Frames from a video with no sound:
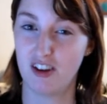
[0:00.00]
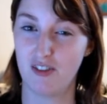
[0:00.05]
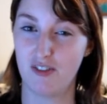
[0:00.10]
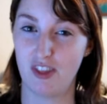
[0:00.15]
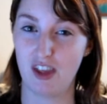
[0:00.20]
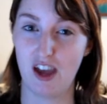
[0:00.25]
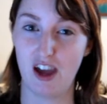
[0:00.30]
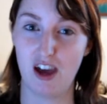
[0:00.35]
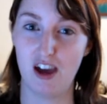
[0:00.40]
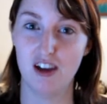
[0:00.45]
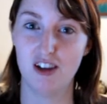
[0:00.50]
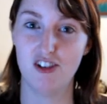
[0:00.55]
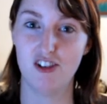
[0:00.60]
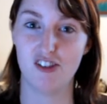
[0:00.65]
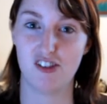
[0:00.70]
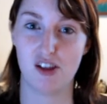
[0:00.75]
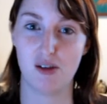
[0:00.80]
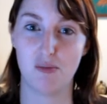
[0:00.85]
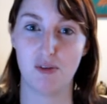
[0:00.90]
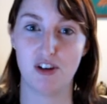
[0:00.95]
If they had,
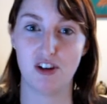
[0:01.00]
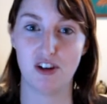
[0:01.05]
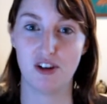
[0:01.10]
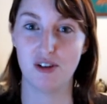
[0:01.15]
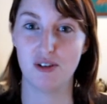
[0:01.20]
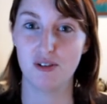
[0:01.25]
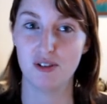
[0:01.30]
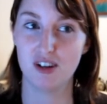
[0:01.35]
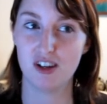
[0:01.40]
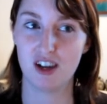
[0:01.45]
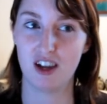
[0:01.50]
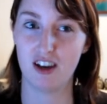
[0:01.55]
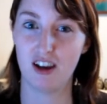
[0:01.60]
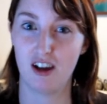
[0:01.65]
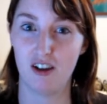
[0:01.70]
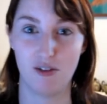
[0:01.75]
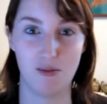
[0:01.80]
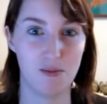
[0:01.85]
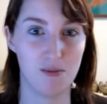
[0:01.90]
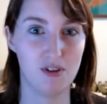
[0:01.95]
just let me know and
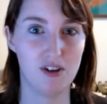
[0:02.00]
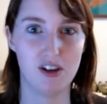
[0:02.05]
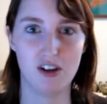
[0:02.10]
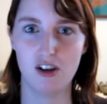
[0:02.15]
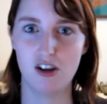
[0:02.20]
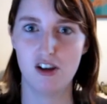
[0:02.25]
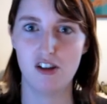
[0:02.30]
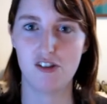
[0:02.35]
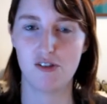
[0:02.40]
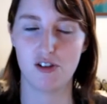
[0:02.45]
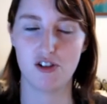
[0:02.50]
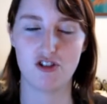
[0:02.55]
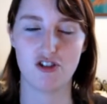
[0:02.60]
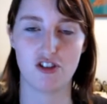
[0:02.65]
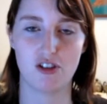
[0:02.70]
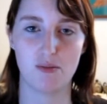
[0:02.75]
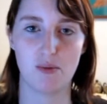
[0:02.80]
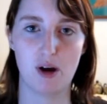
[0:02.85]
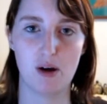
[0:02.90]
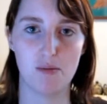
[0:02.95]
I'll switch
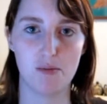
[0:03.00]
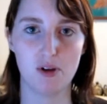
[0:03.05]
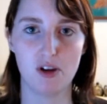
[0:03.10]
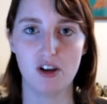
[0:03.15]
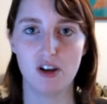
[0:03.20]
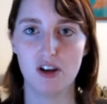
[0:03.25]
them up.